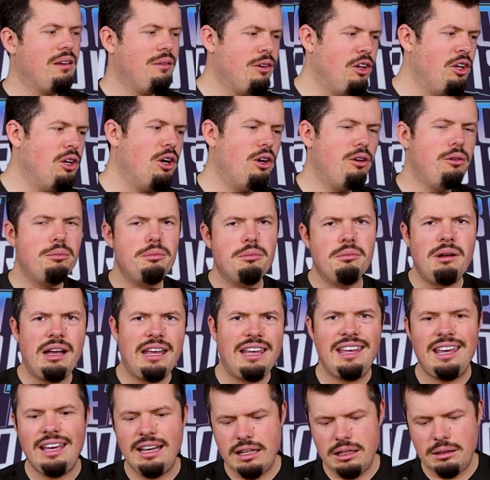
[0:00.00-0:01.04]
you know,
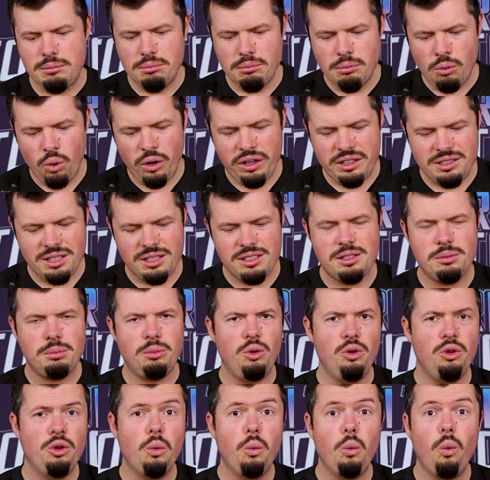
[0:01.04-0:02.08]
making it more
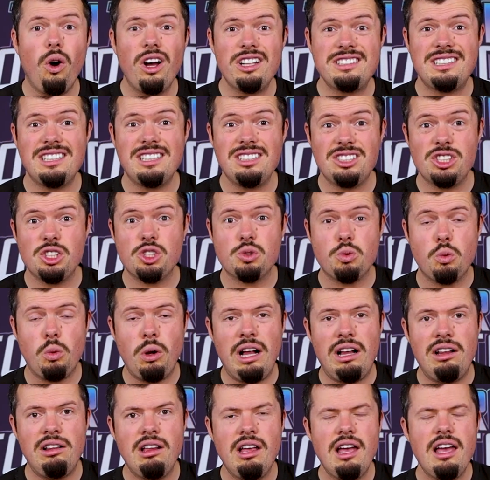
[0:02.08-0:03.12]
accessible. The wattage as
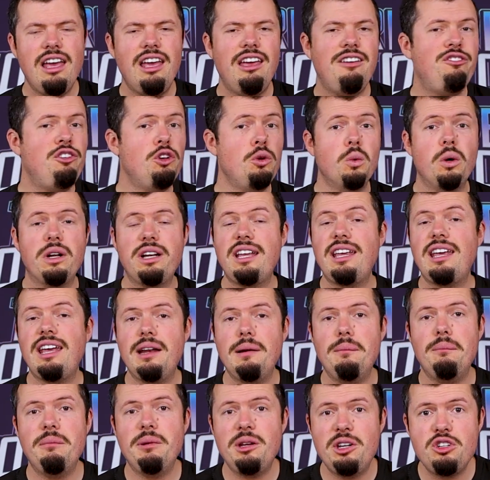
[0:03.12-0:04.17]
well, if you want to get
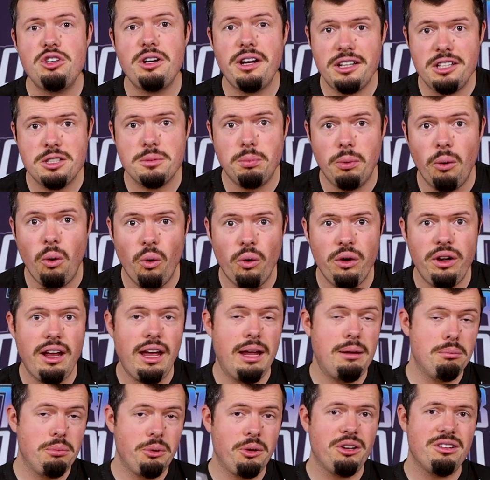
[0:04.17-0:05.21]
a mid-range board
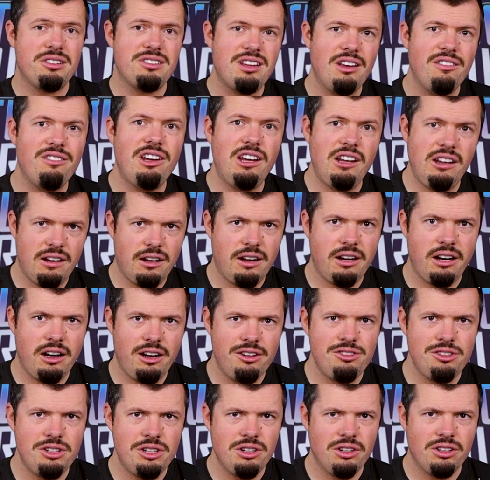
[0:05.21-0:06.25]
and put a
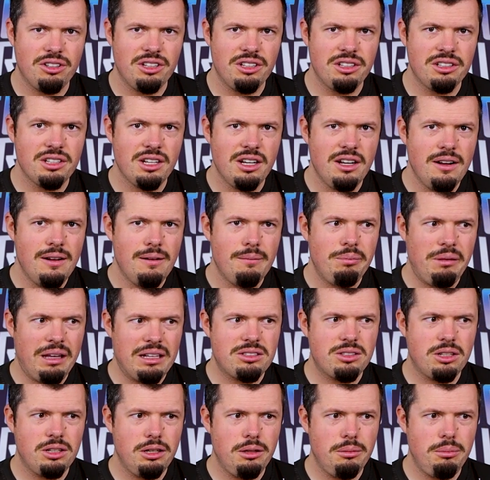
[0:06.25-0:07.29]
7900 on it,
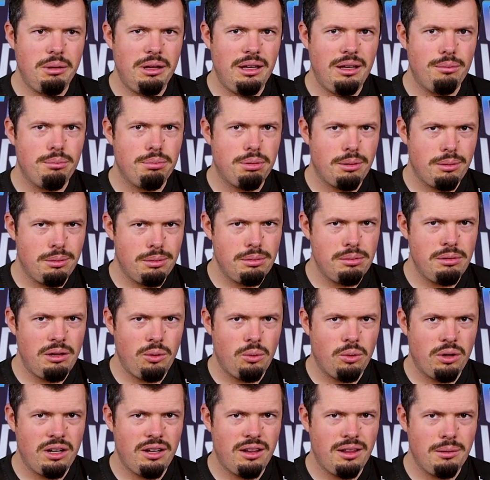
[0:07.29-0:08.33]
that's going to be probably
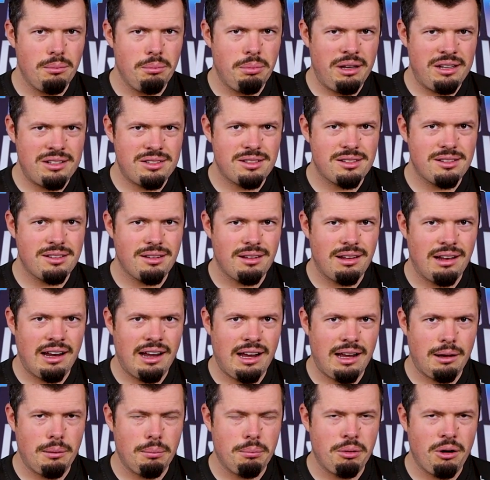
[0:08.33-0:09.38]
one of the best,
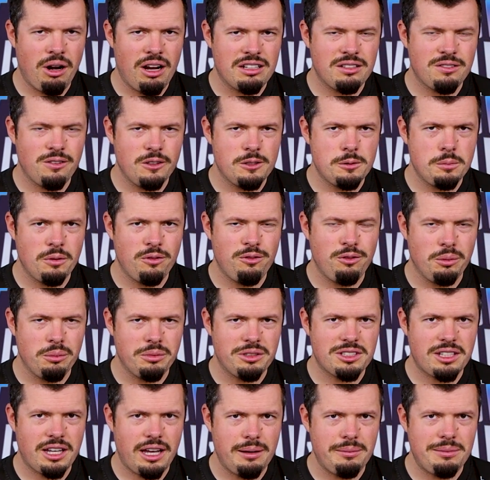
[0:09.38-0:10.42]
like, price versus
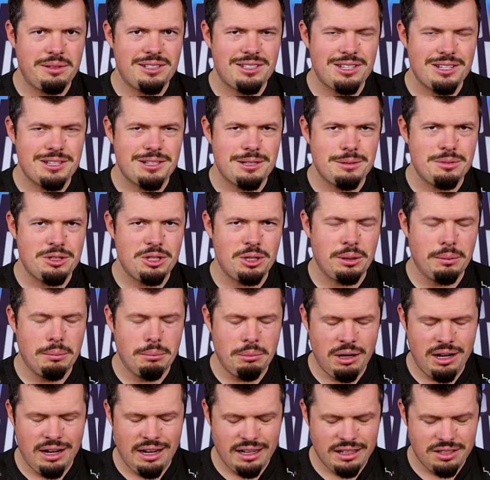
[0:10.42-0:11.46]
performance gaming systems you can
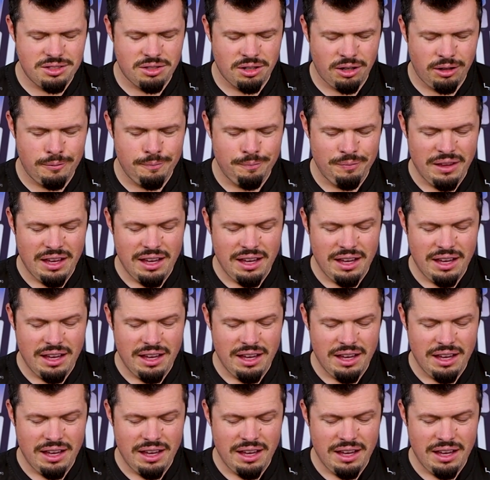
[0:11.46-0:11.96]
buy. So